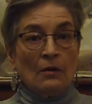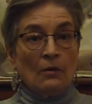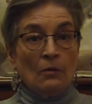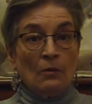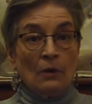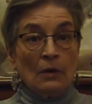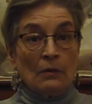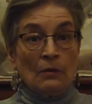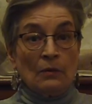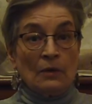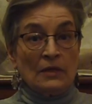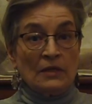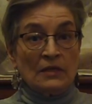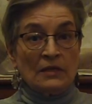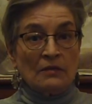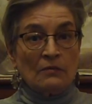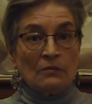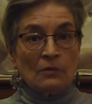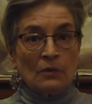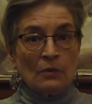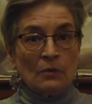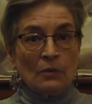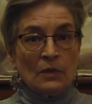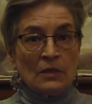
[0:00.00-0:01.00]
What was it?
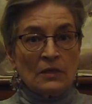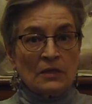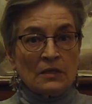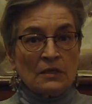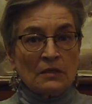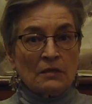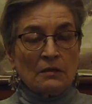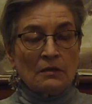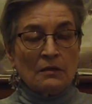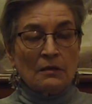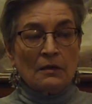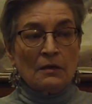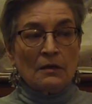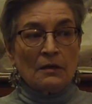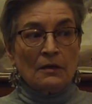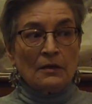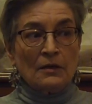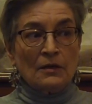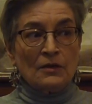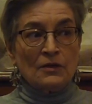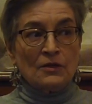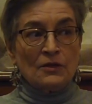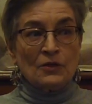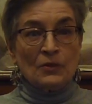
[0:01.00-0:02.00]
What was it?
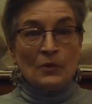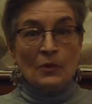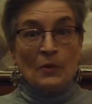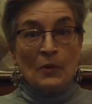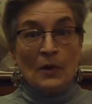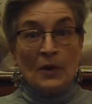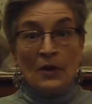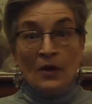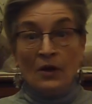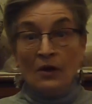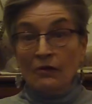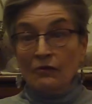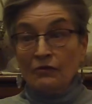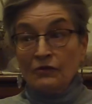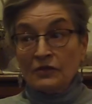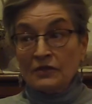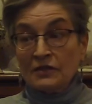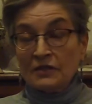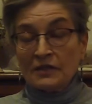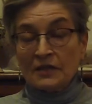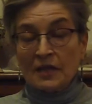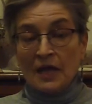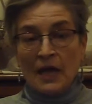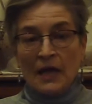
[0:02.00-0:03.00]
So we went off to the
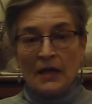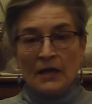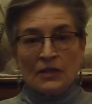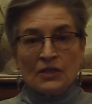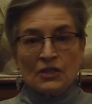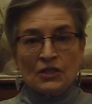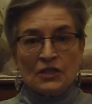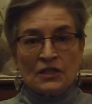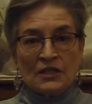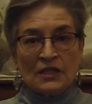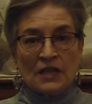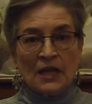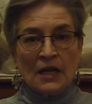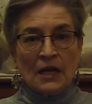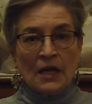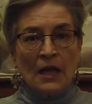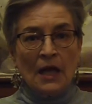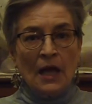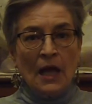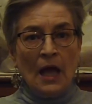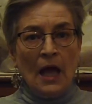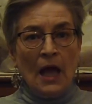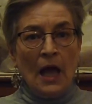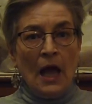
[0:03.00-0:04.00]
side and she said,
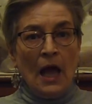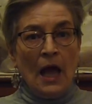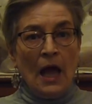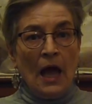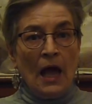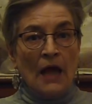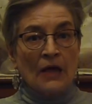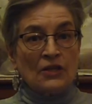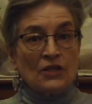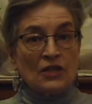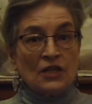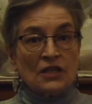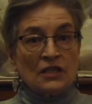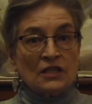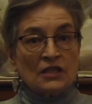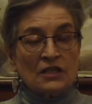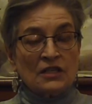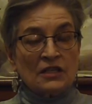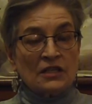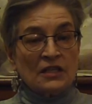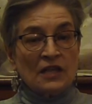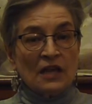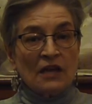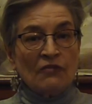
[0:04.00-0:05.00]
I just
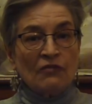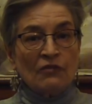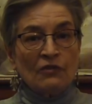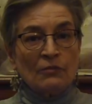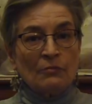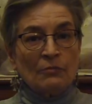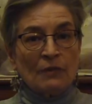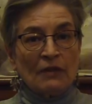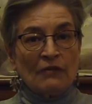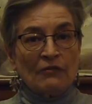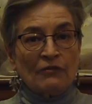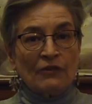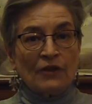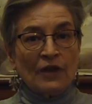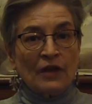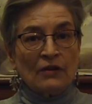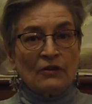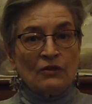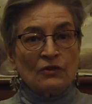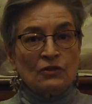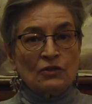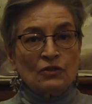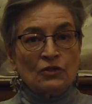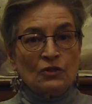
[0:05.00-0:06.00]
discovered my
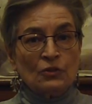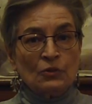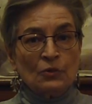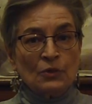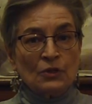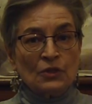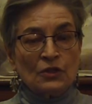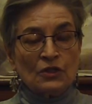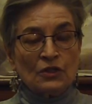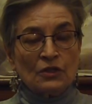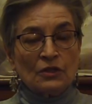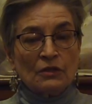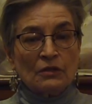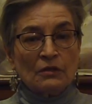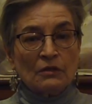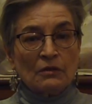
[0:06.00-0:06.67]
father's Jewish.